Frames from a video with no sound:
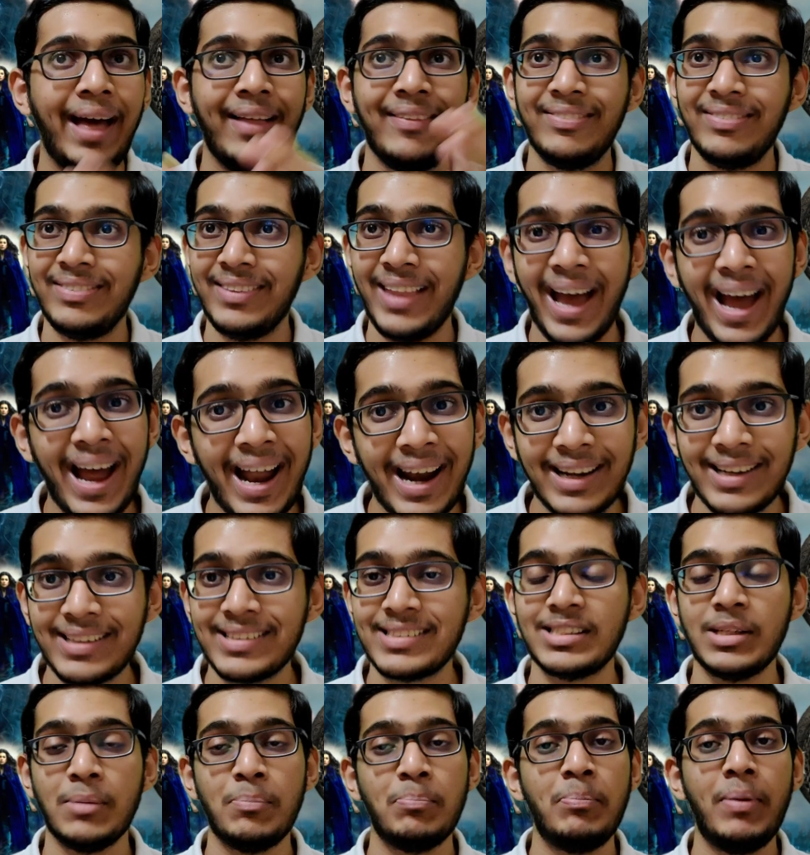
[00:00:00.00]
And that
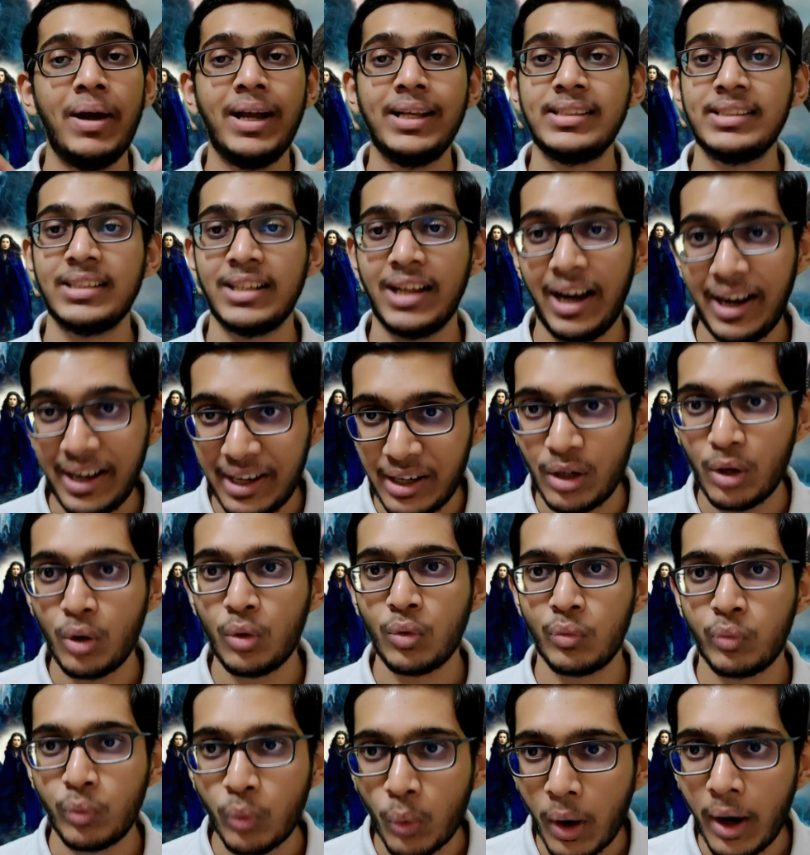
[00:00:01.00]
is the best kind
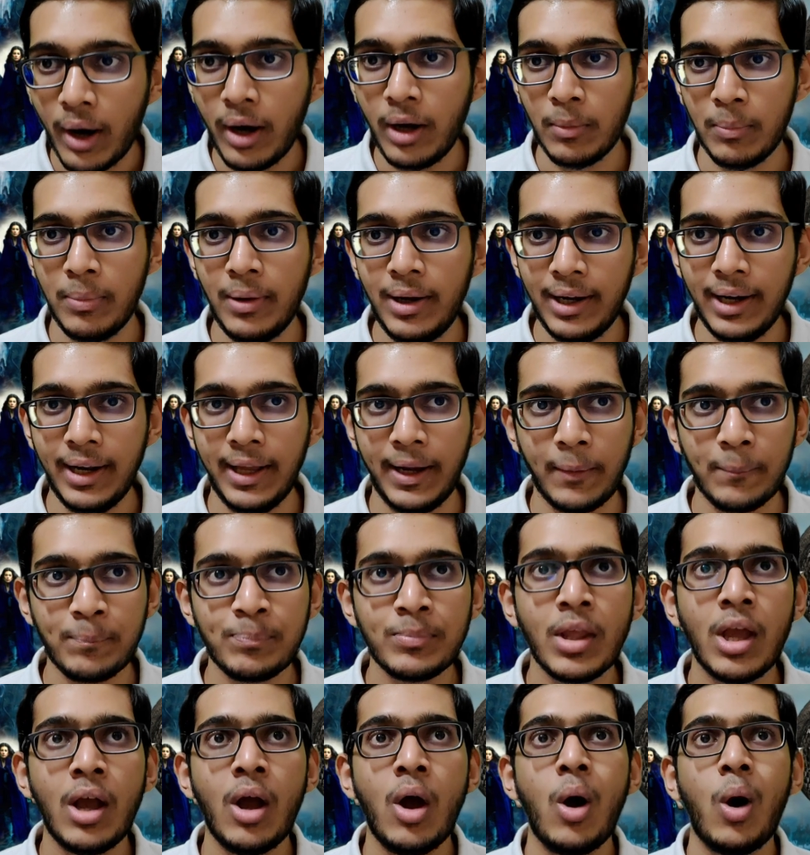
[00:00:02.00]
of world building.
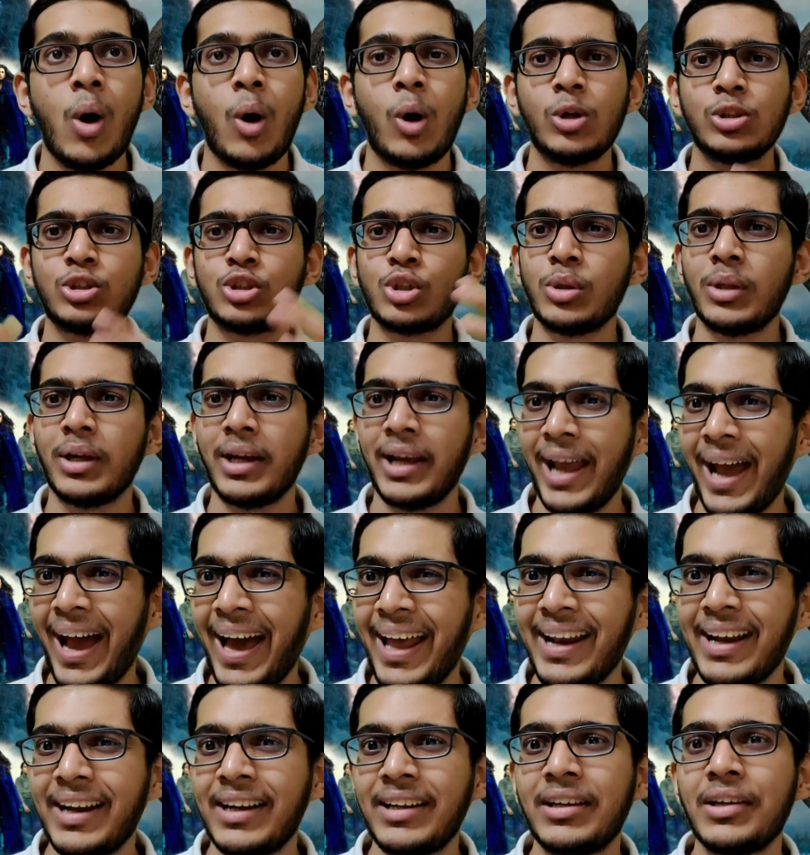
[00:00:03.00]
Also, the
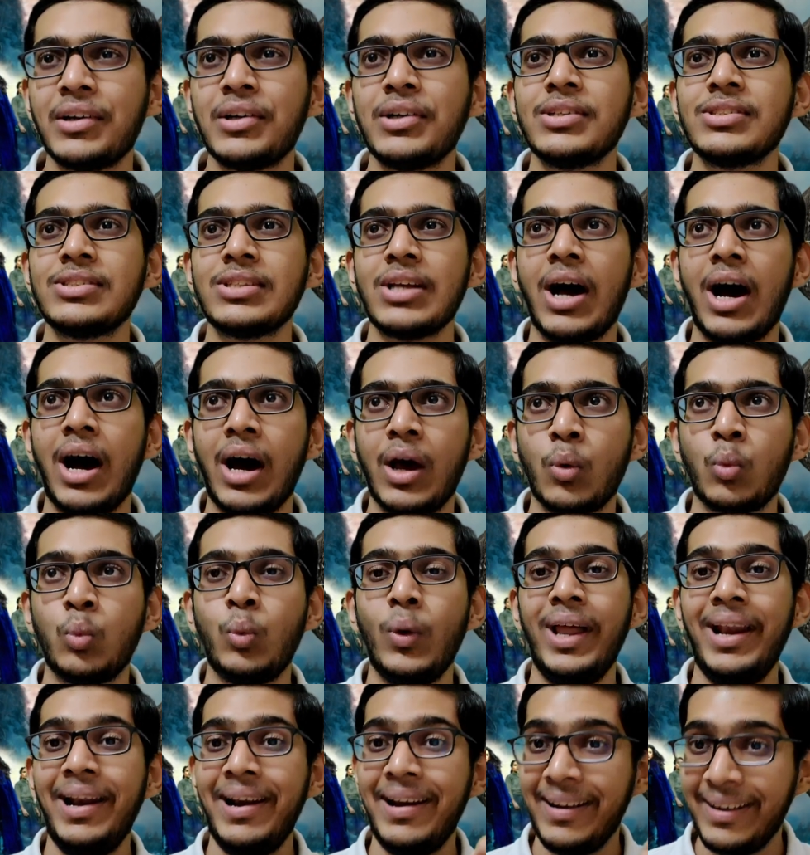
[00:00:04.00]
characters are
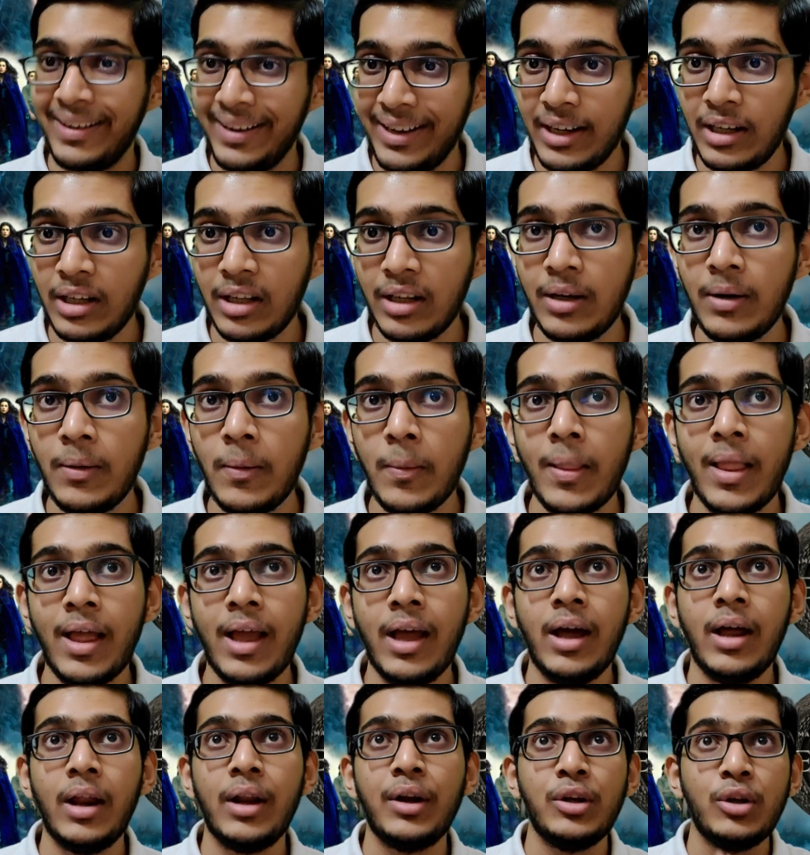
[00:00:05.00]
well written.
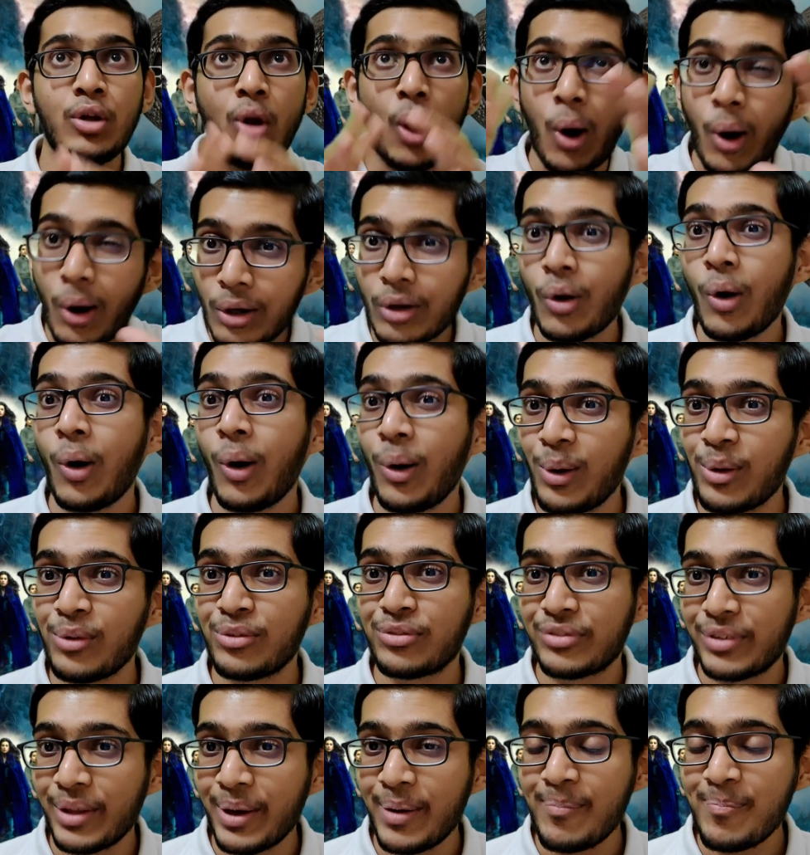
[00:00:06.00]
Not all
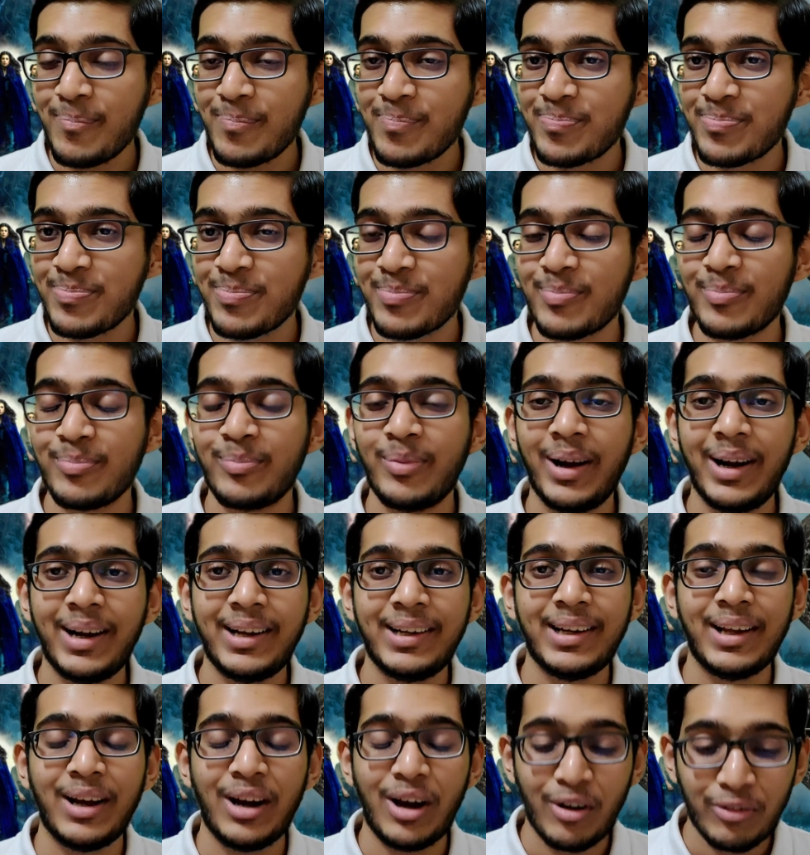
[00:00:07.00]
of them,
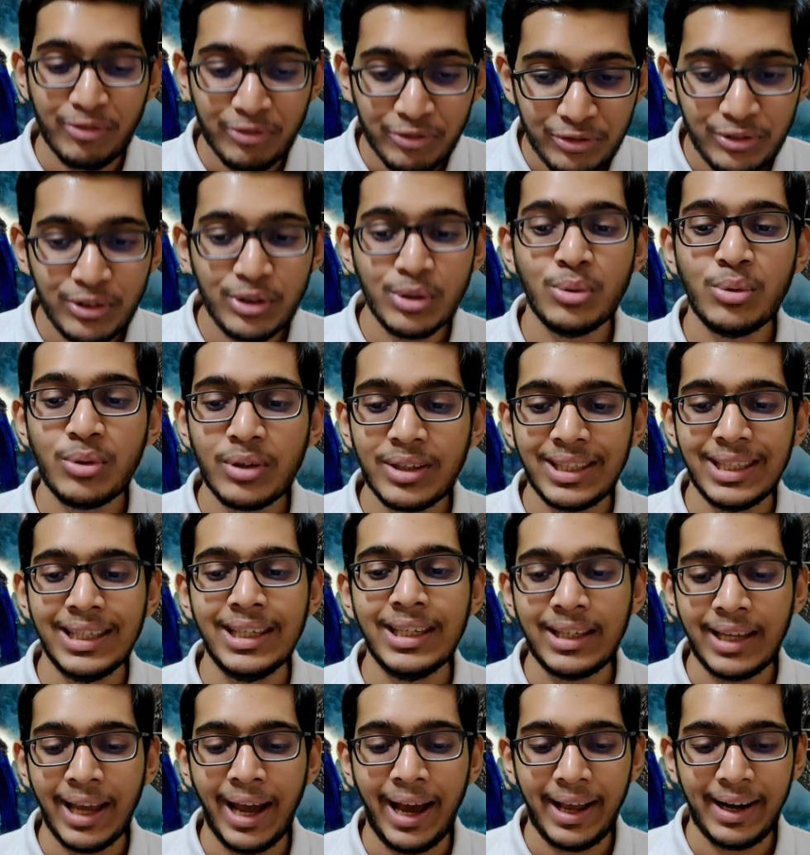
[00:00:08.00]
but a few
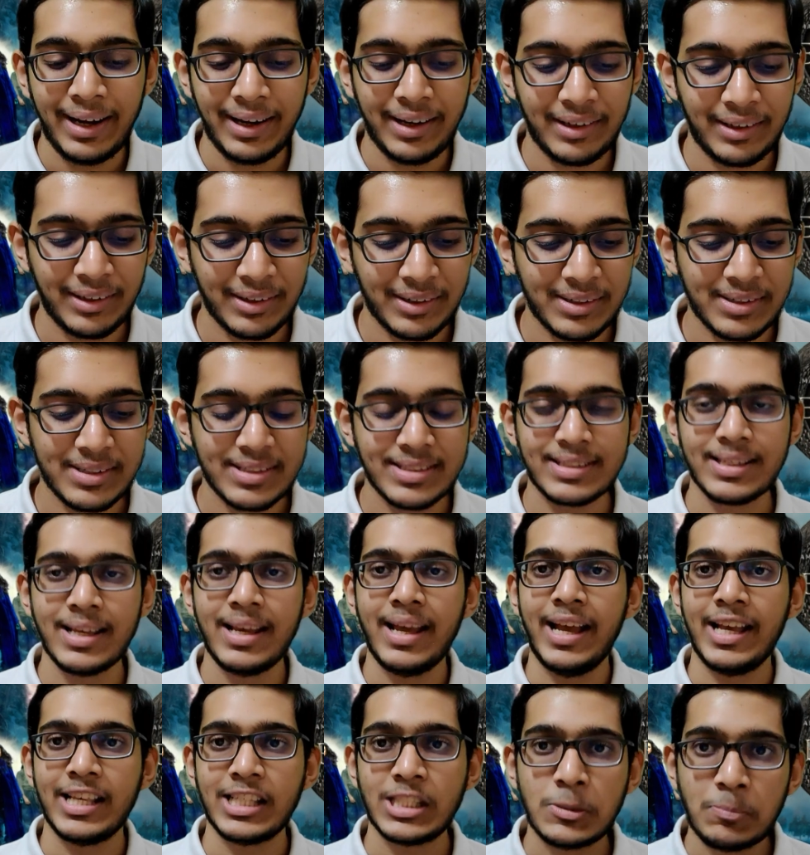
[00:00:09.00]
key characters,
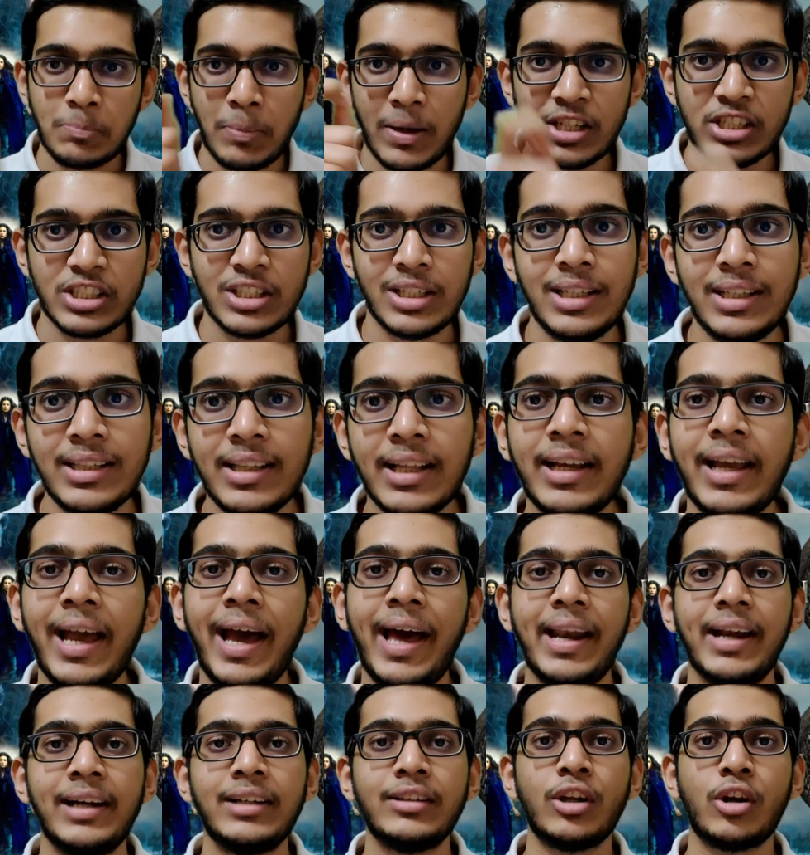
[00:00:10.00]
especially the
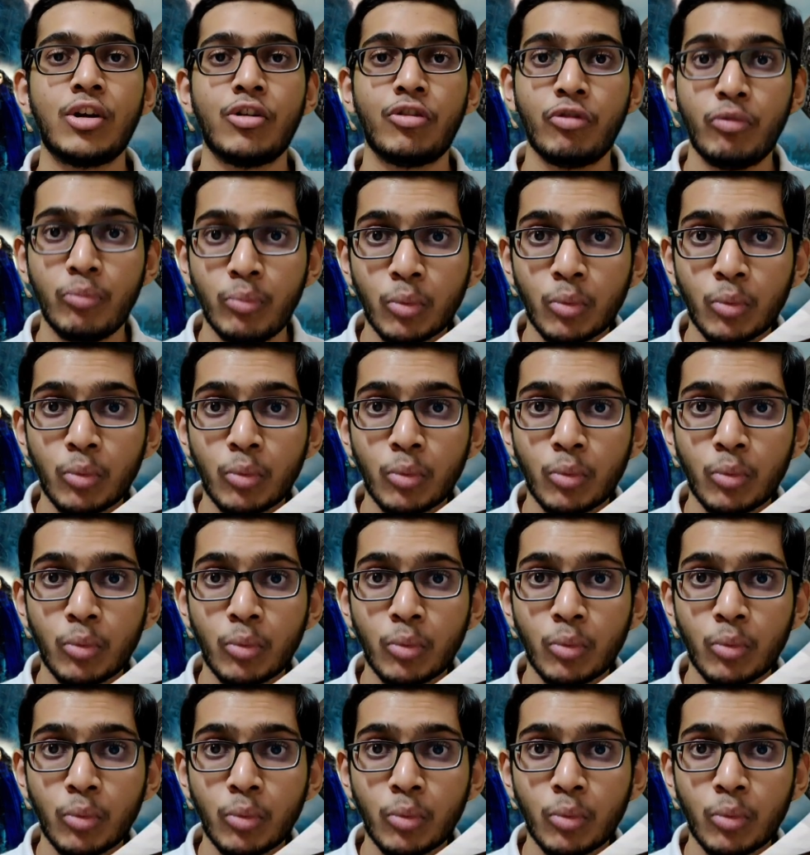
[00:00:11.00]
character of